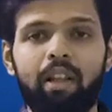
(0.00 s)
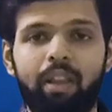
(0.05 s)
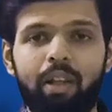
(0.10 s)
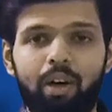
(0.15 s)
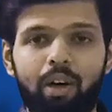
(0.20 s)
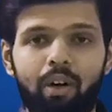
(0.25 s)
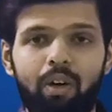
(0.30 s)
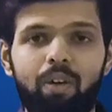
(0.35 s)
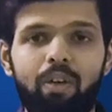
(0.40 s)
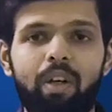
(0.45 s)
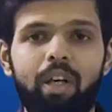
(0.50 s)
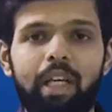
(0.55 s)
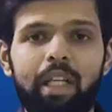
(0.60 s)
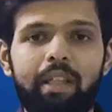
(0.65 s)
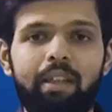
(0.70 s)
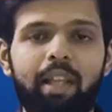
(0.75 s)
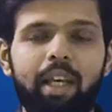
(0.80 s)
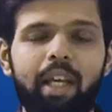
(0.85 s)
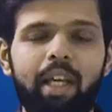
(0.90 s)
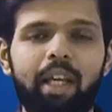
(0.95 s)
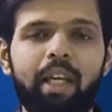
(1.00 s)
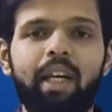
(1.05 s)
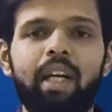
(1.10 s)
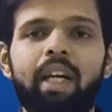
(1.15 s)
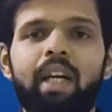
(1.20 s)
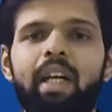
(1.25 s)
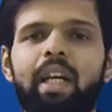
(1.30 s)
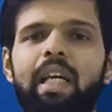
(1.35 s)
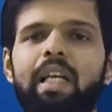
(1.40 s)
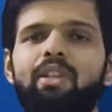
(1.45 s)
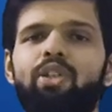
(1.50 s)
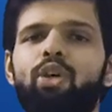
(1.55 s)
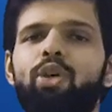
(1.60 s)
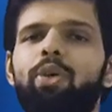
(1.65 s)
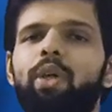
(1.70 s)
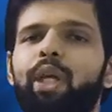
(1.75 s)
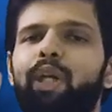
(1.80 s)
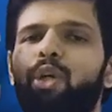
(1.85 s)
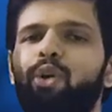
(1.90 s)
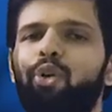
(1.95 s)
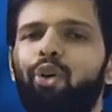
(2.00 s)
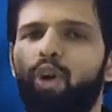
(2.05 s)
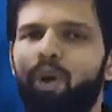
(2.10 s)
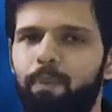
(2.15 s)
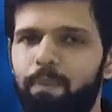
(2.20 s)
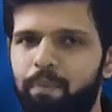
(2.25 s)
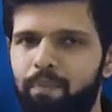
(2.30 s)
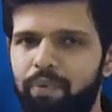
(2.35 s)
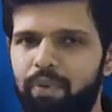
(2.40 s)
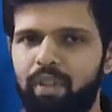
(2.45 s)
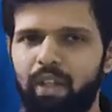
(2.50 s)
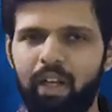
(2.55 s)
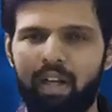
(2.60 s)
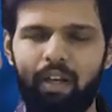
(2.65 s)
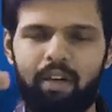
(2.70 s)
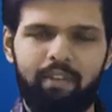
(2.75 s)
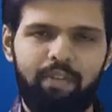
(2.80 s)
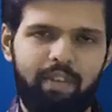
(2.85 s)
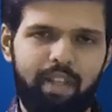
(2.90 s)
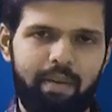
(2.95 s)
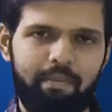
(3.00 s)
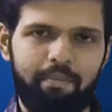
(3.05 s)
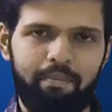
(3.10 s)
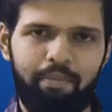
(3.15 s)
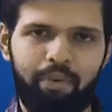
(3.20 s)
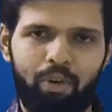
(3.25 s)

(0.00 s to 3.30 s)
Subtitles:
The only thing is you need to observe them